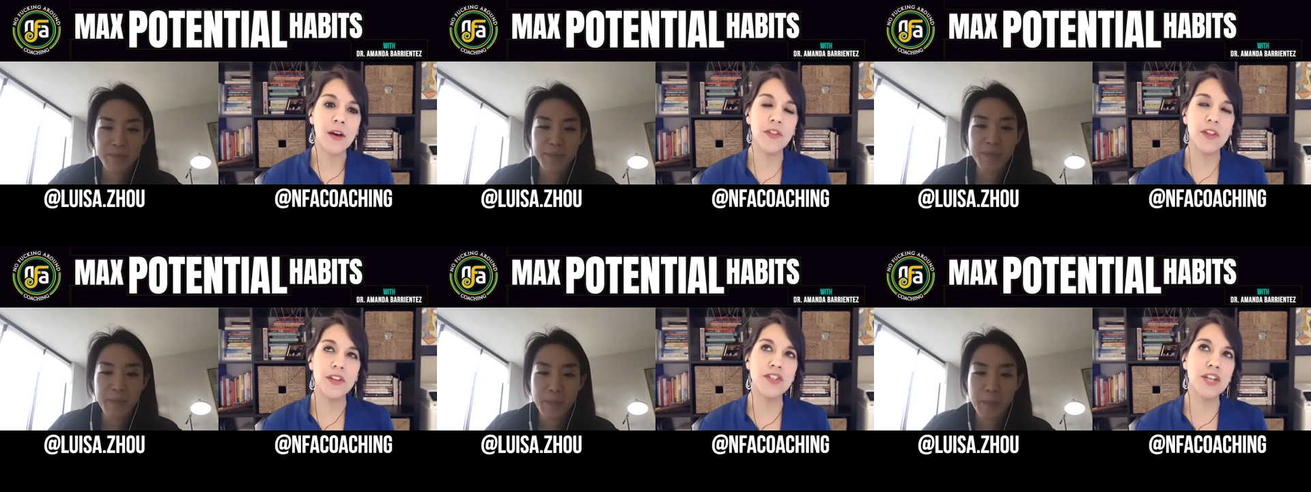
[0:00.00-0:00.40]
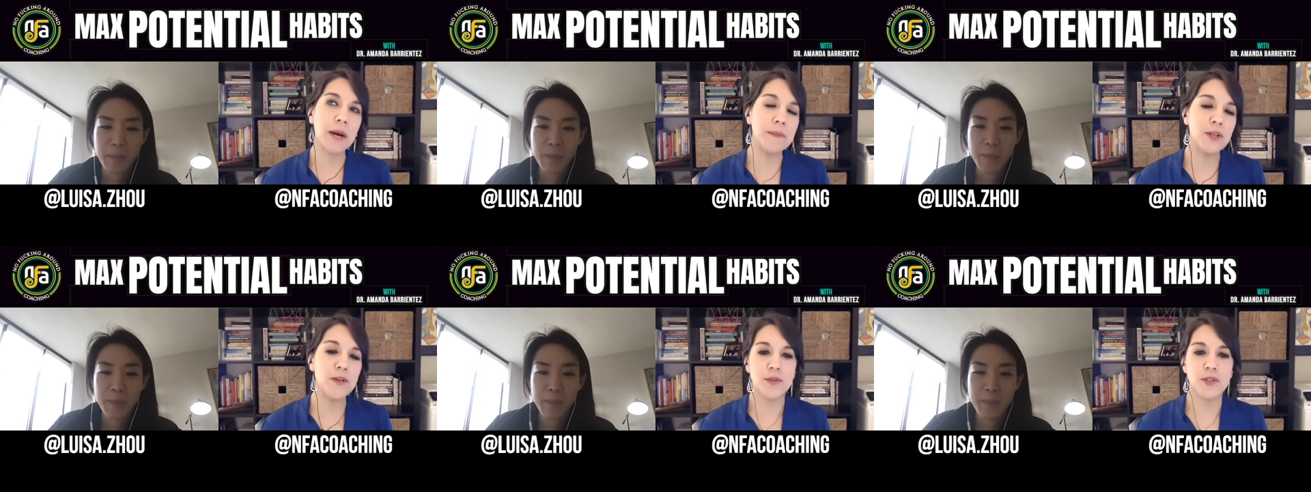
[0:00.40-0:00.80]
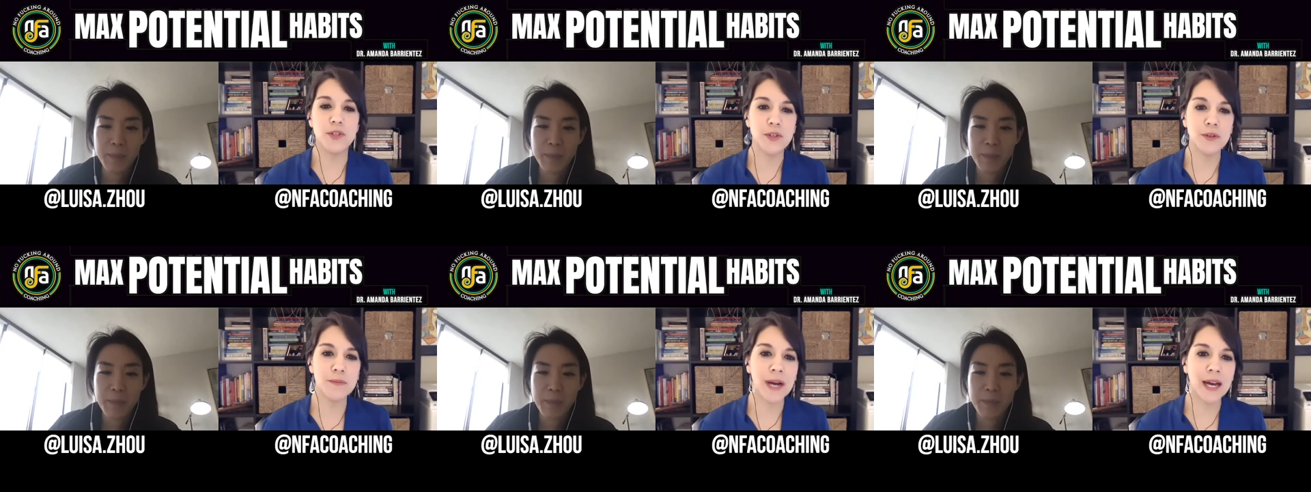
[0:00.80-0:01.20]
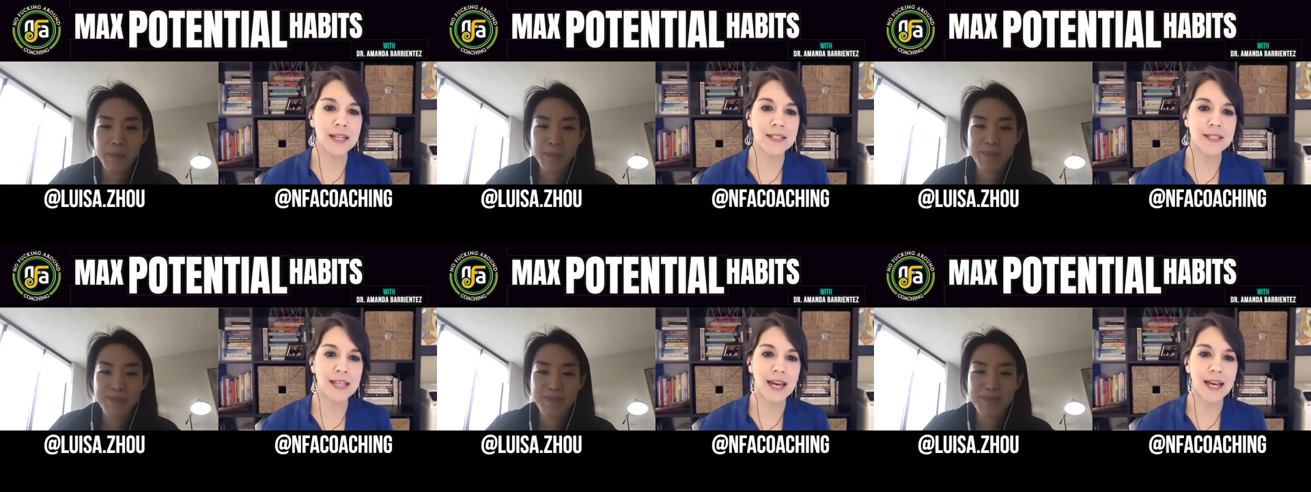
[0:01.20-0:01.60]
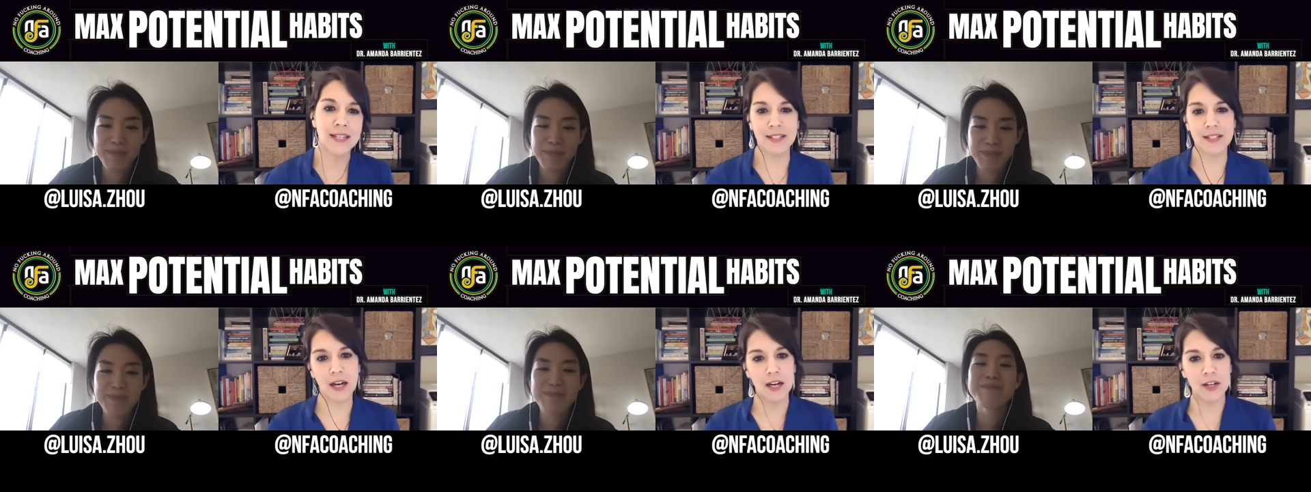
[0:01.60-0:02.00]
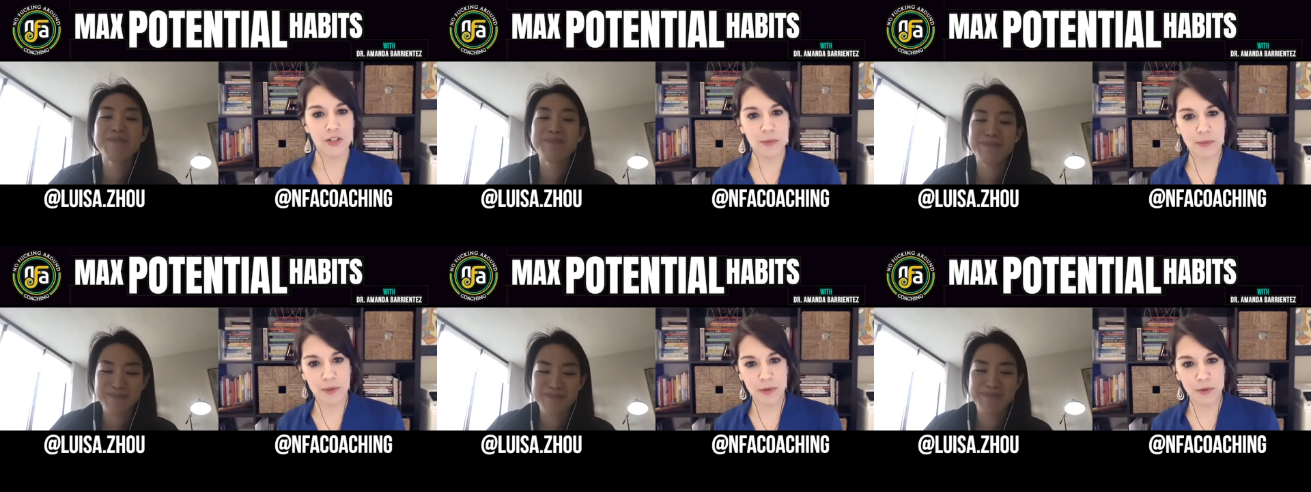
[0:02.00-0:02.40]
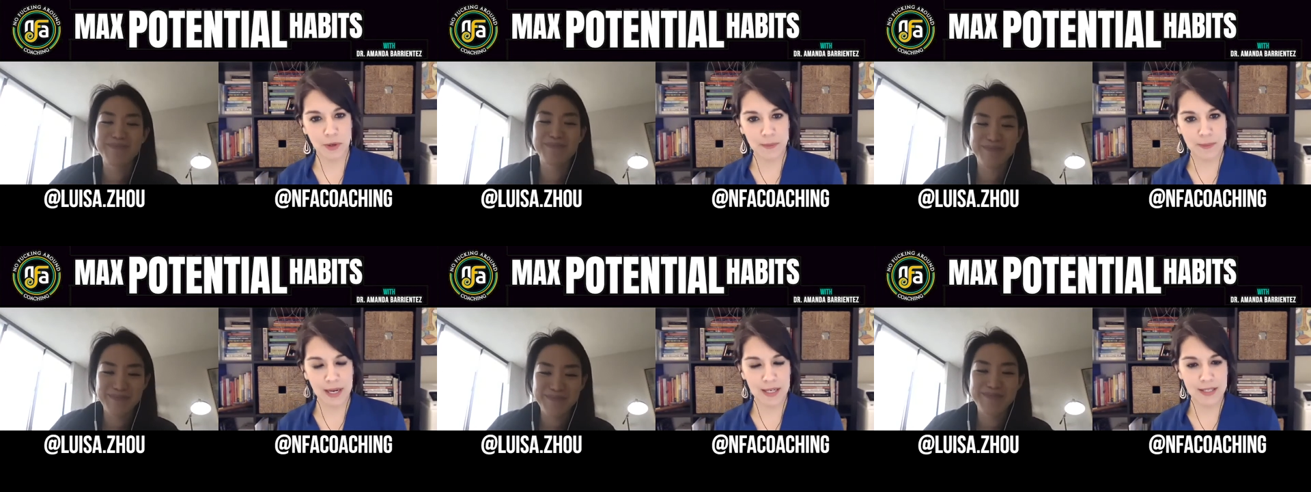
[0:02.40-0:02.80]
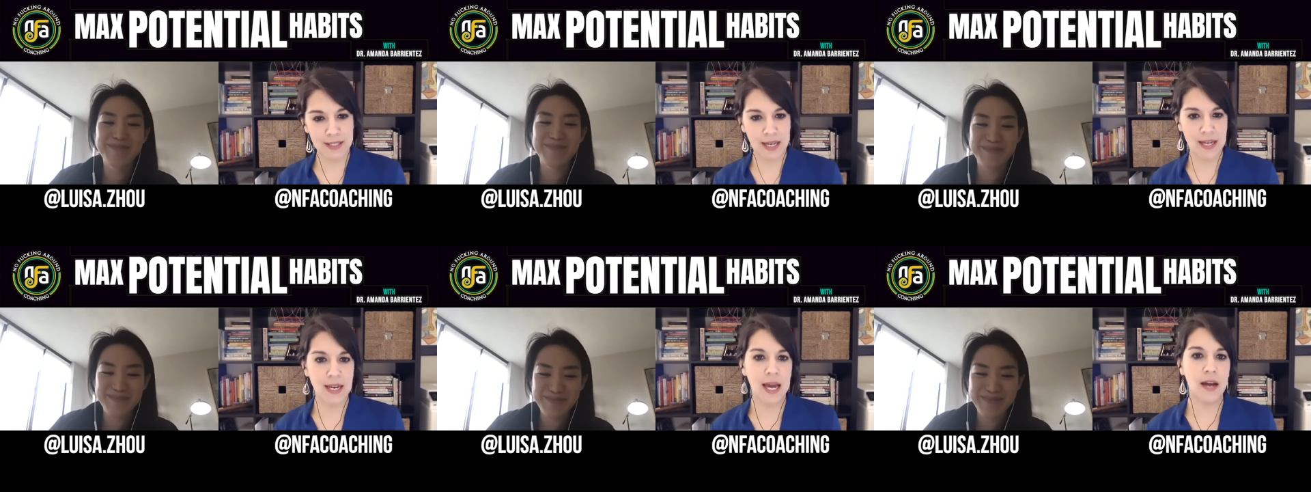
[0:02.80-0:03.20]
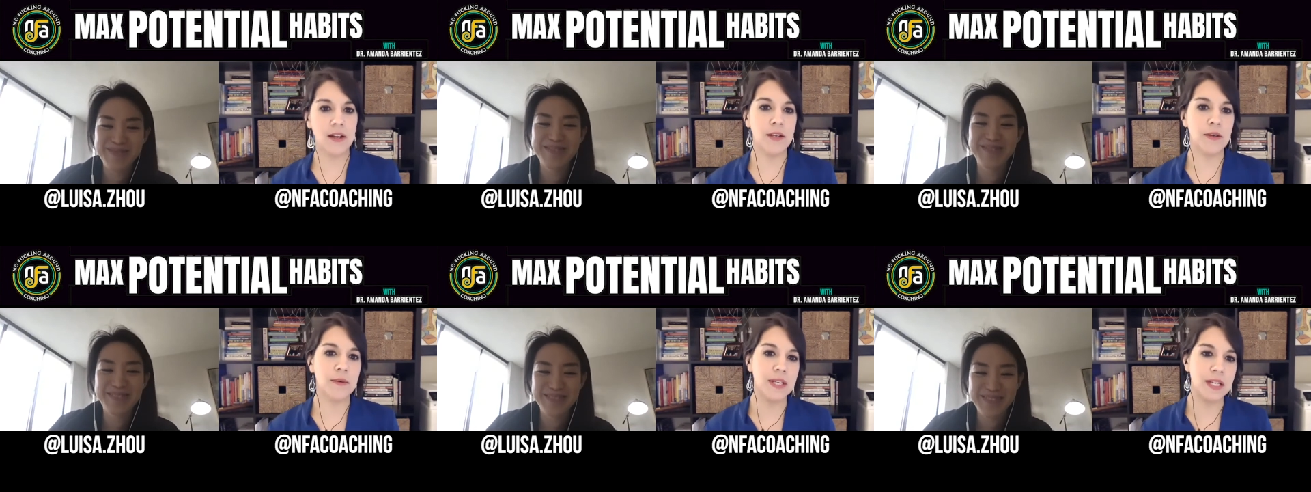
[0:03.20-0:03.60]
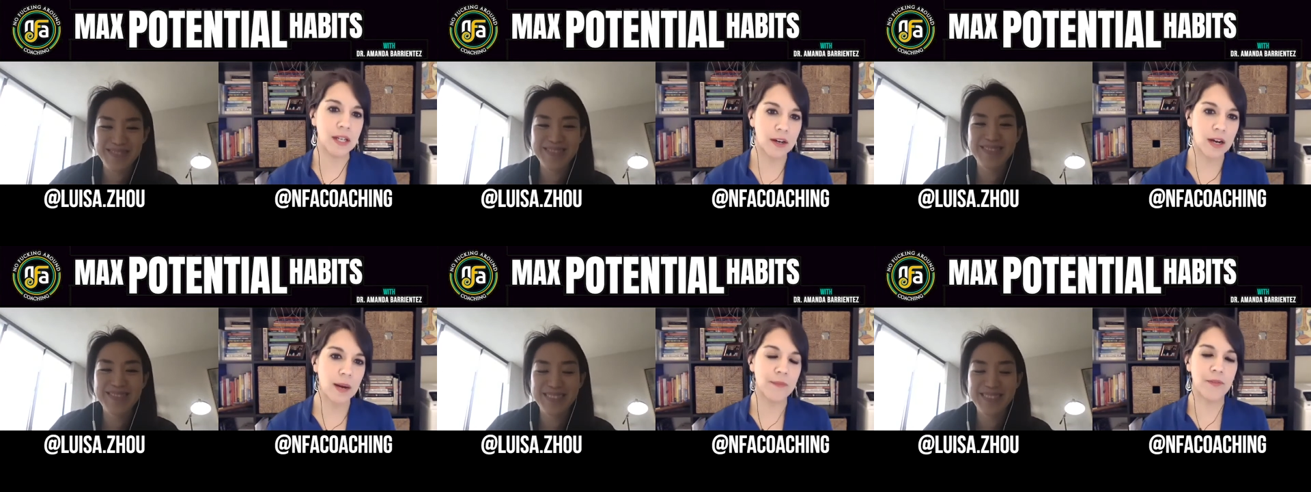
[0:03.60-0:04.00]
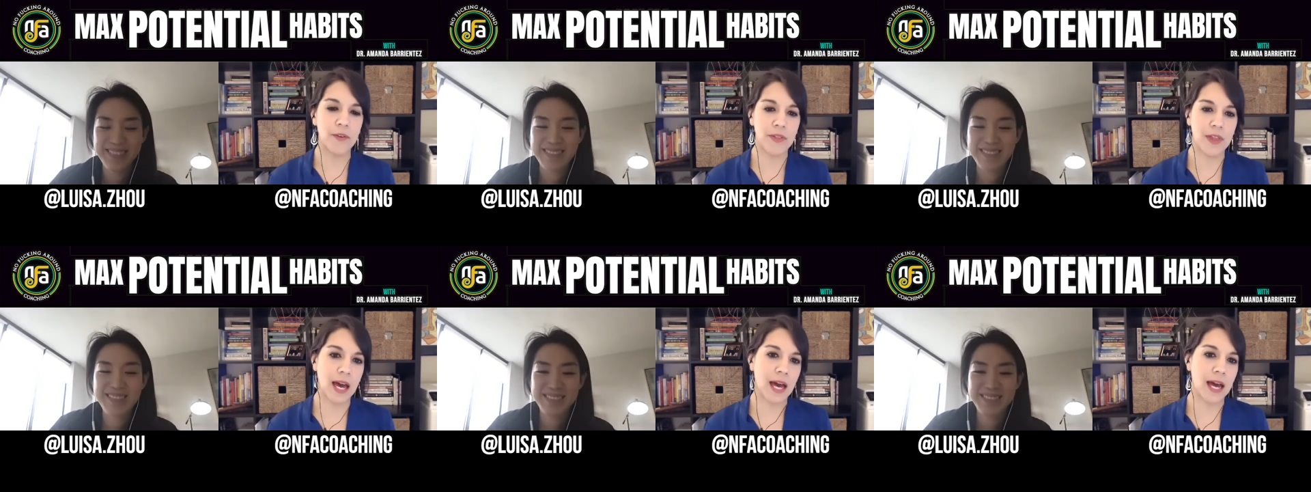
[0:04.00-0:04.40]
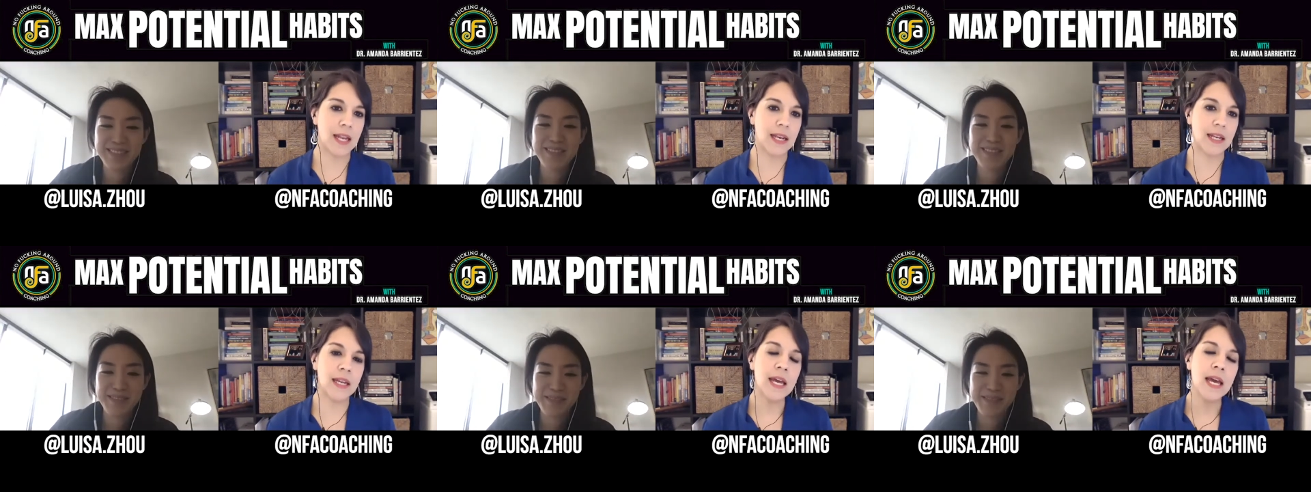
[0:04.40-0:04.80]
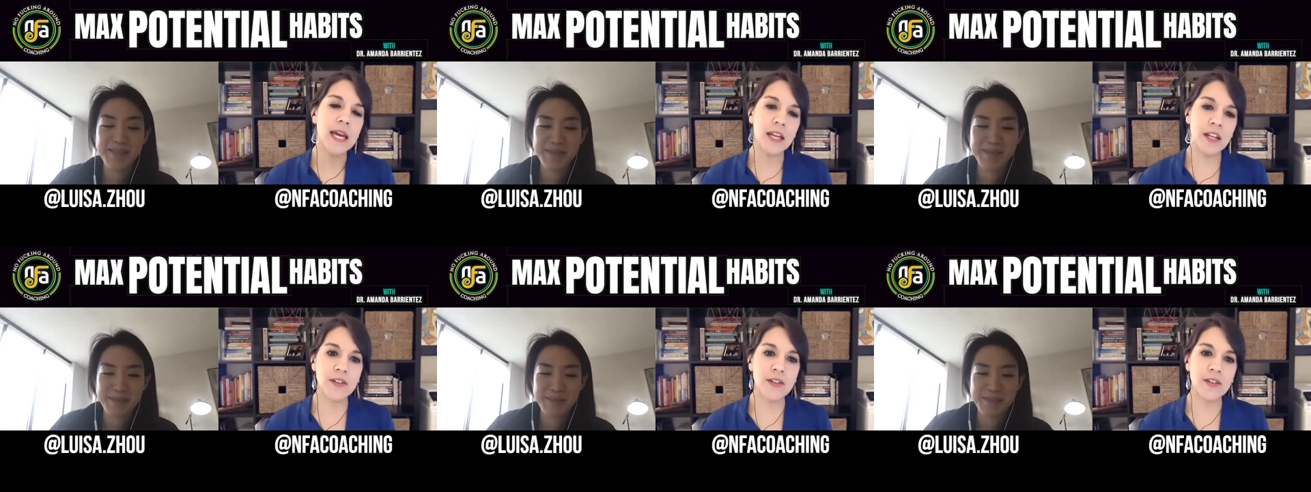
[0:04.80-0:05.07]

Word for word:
Speaker 1: the W2 mindset to the entrepreneur mindset and how do you gear up for that and you know